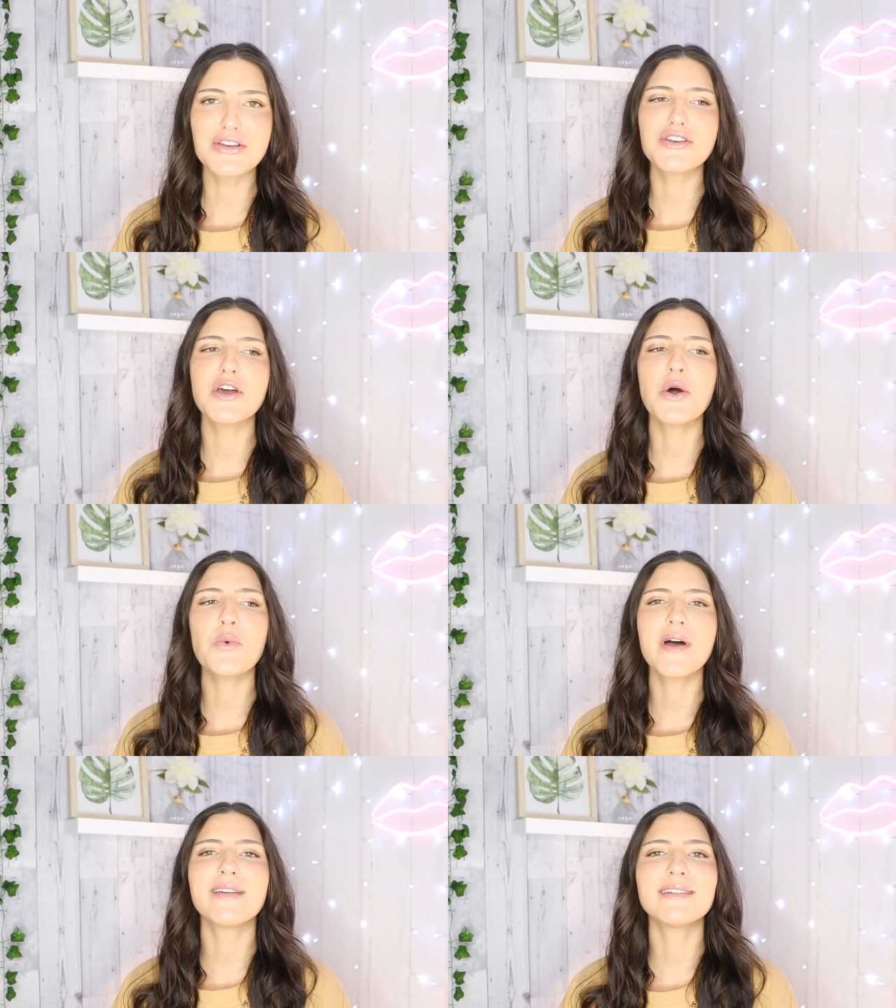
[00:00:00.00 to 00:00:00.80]
no
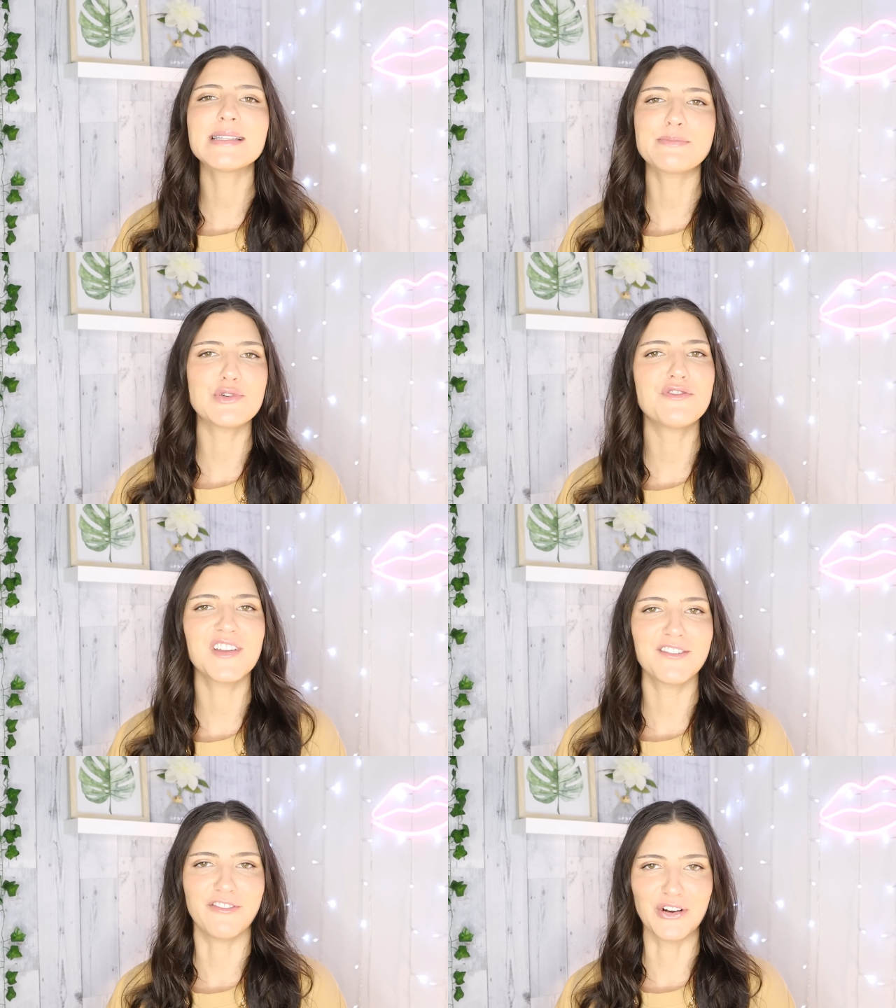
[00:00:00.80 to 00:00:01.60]
one is
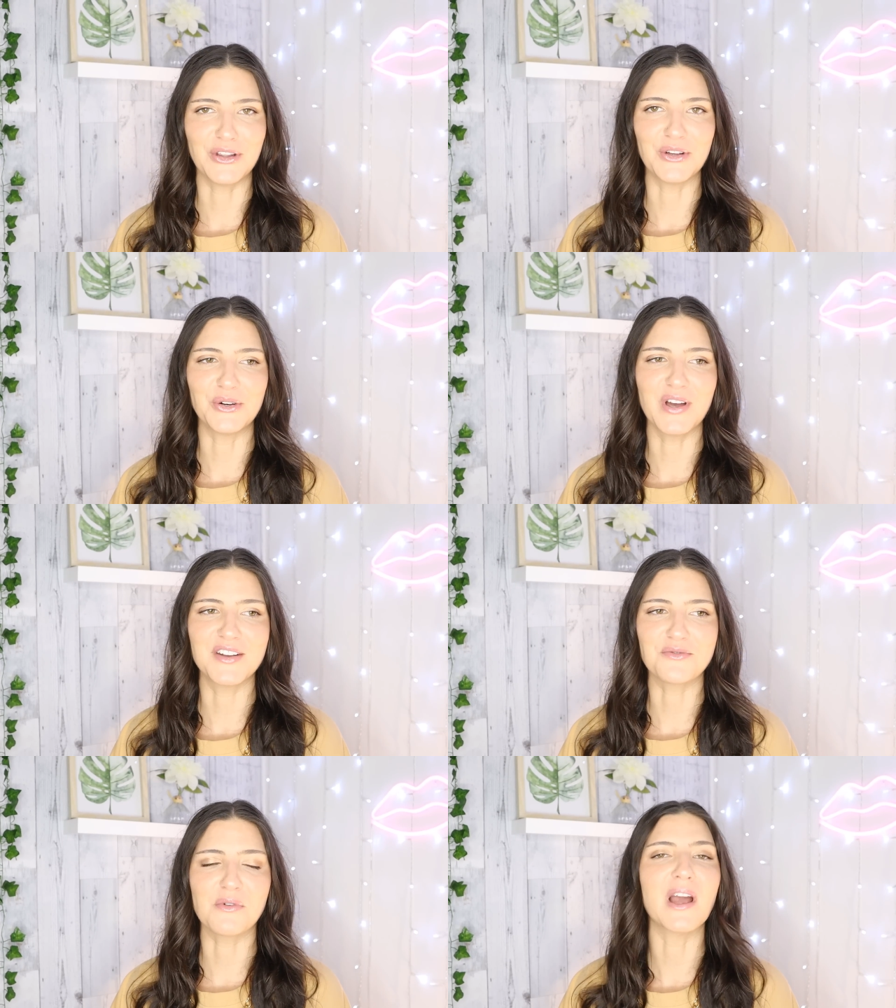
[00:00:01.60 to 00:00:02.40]
moving for you,
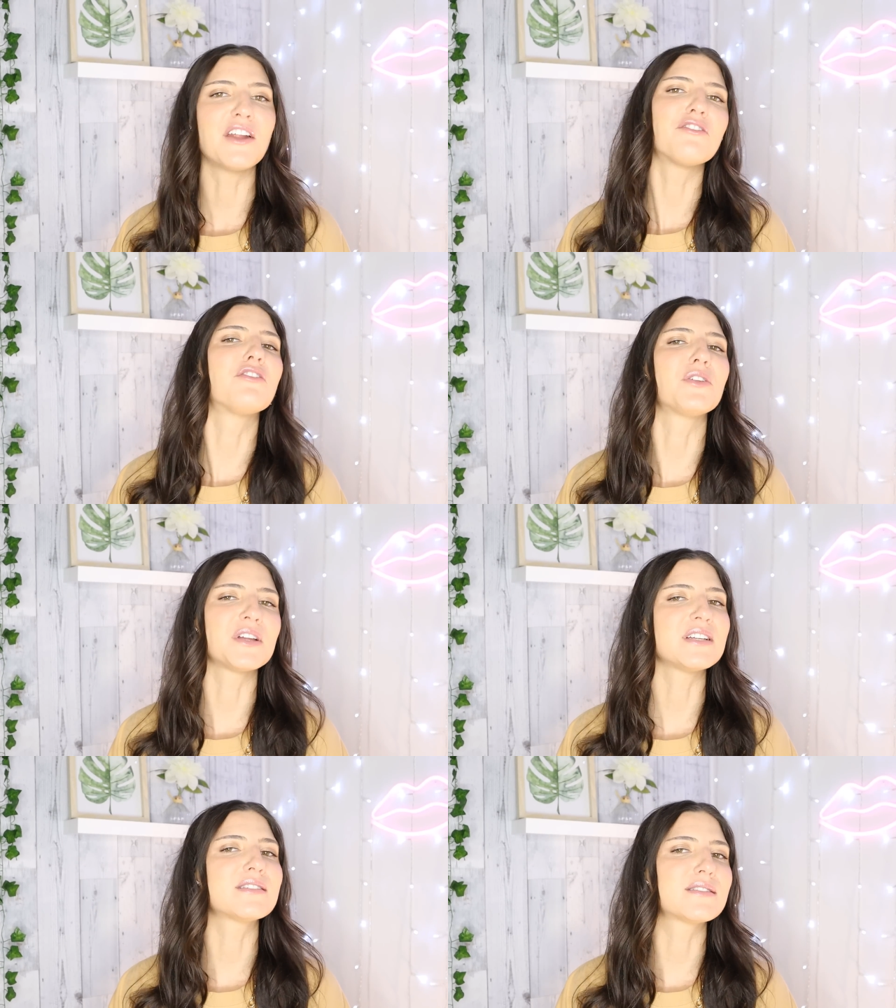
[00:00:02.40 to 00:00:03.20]
and
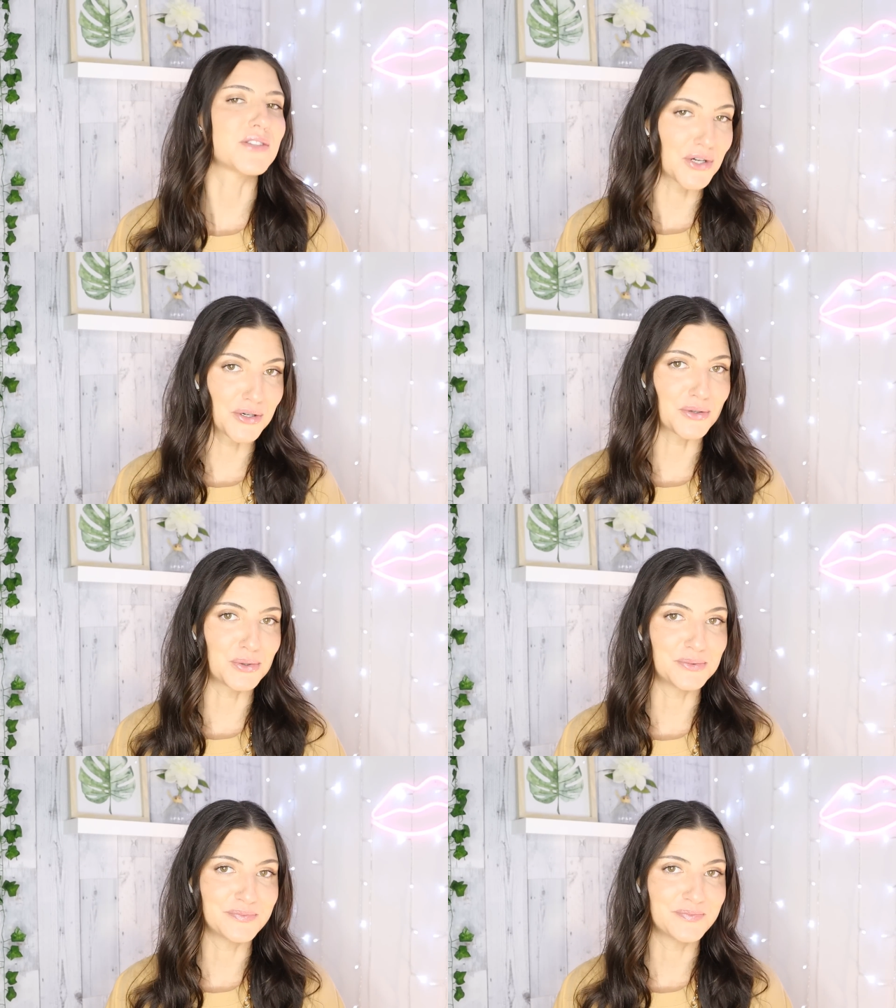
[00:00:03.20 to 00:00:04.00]
rightfully so.